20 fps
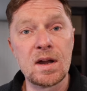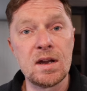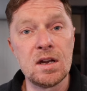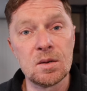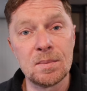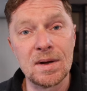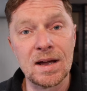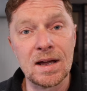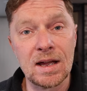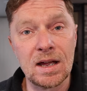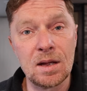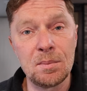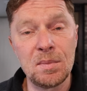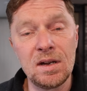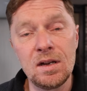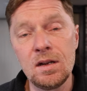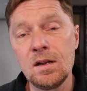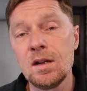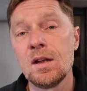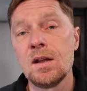right here behind
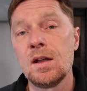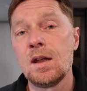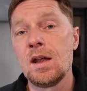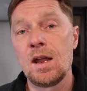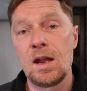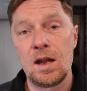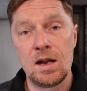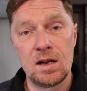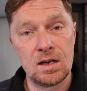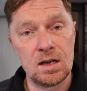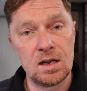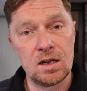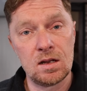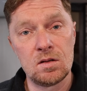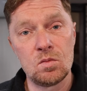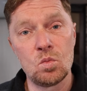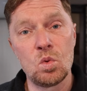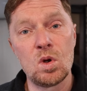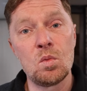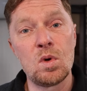me and
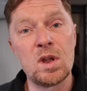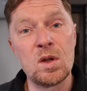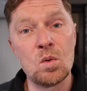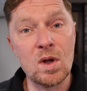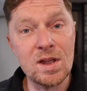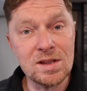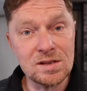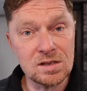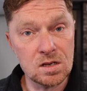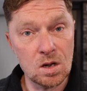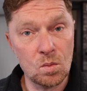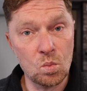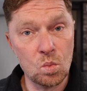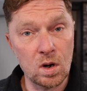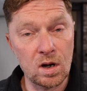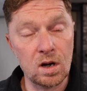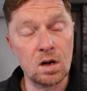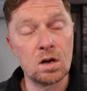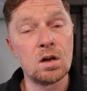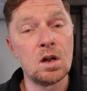then when we went
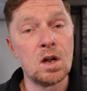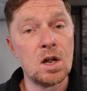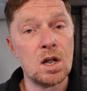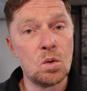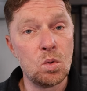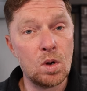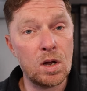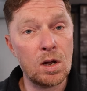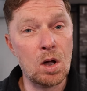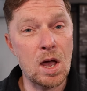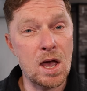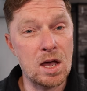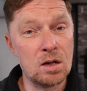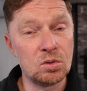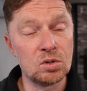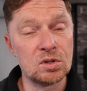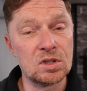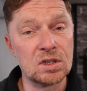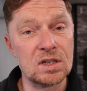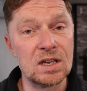somewhere, we were
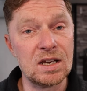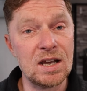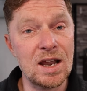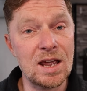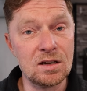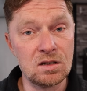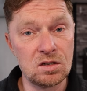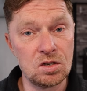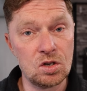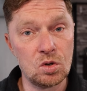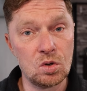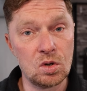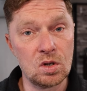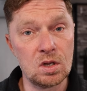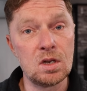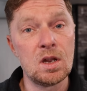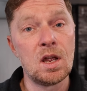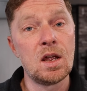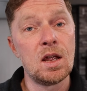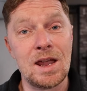able to connect to
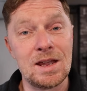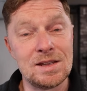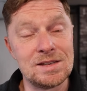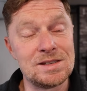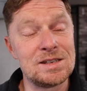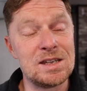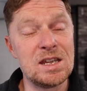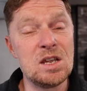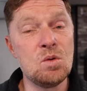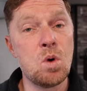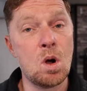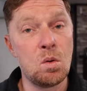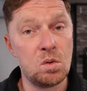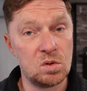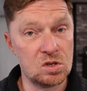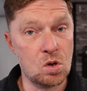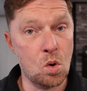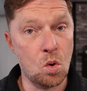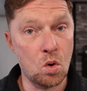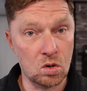it and see what
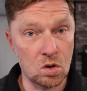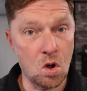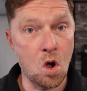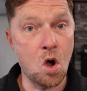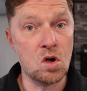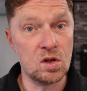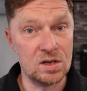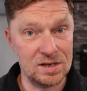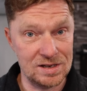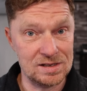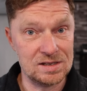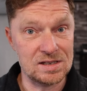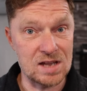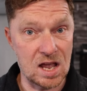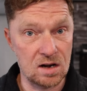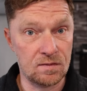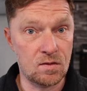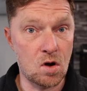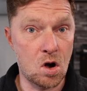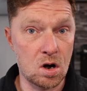was going on
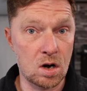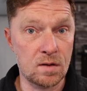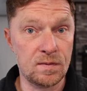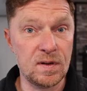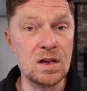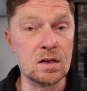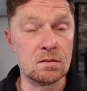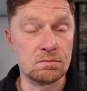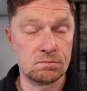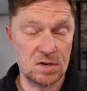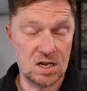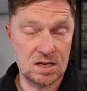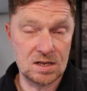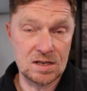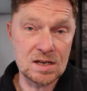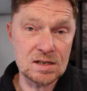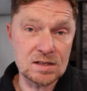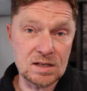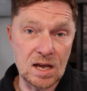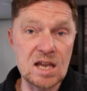inside of our RV. In
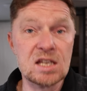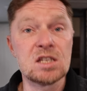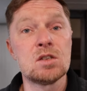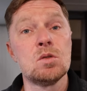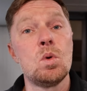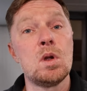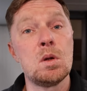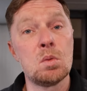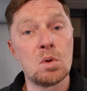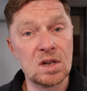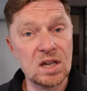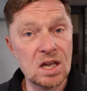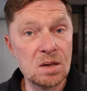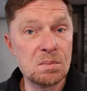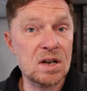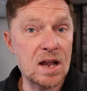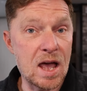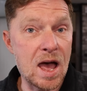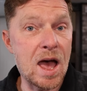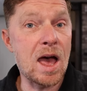this case, we were
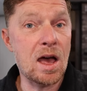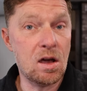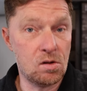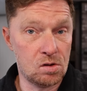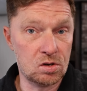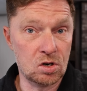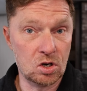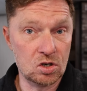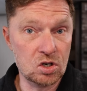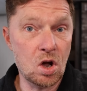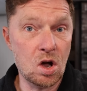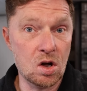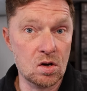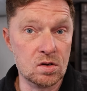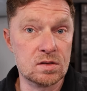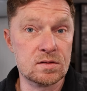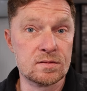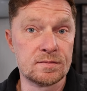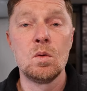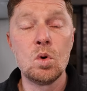keeping an eye on our
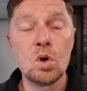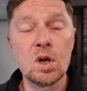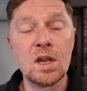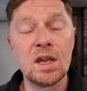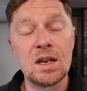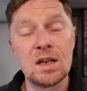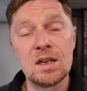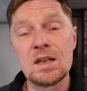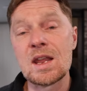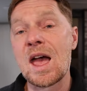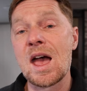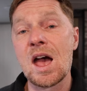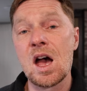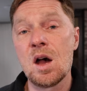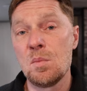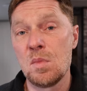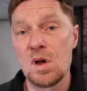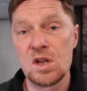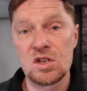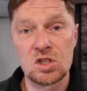dogs. We'll get into
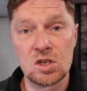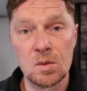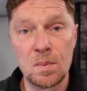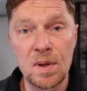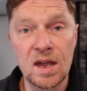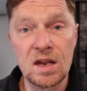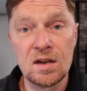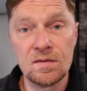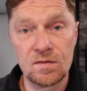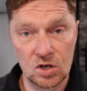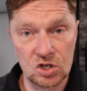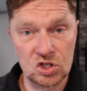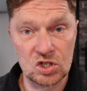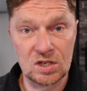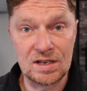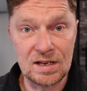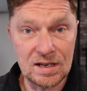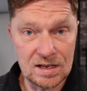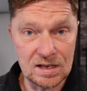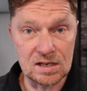how much the paid
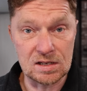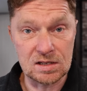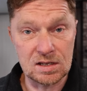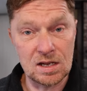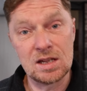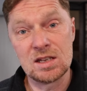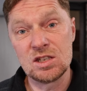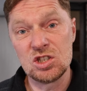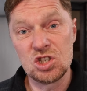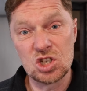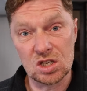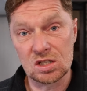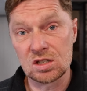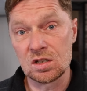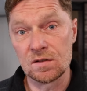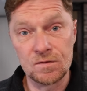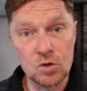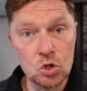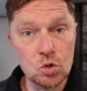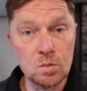version is in just
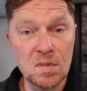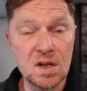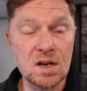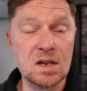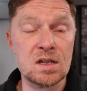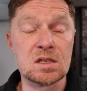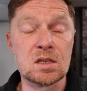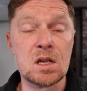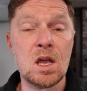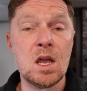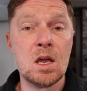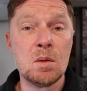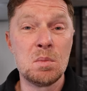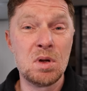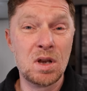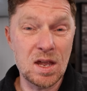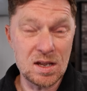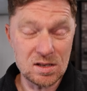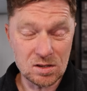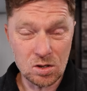a few minutes,
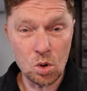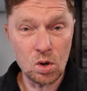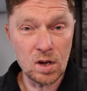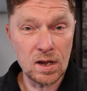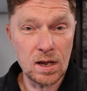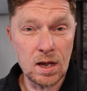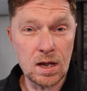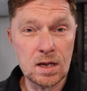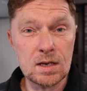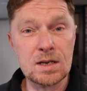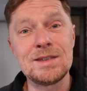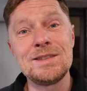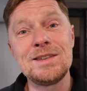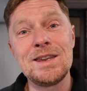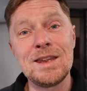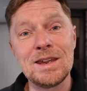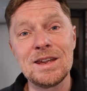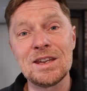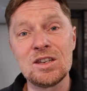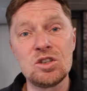but let's go ahead and
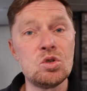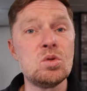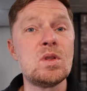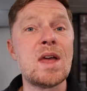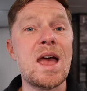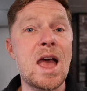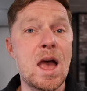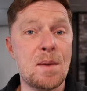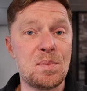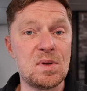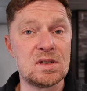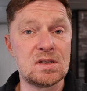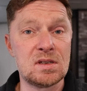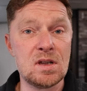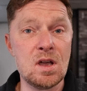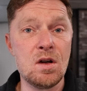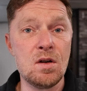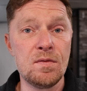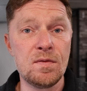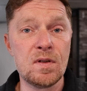dig into the app
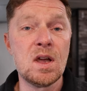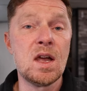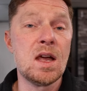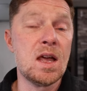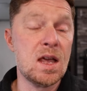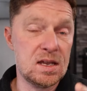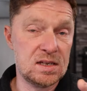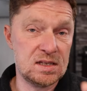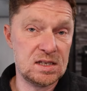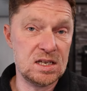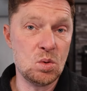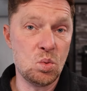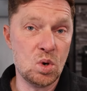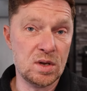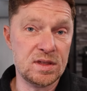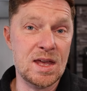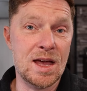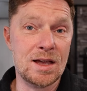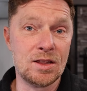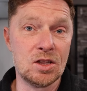itself and see
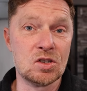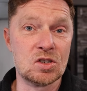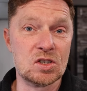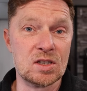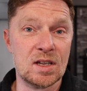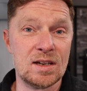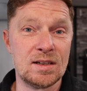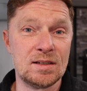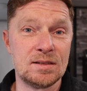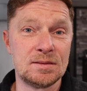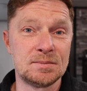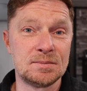what that looks like.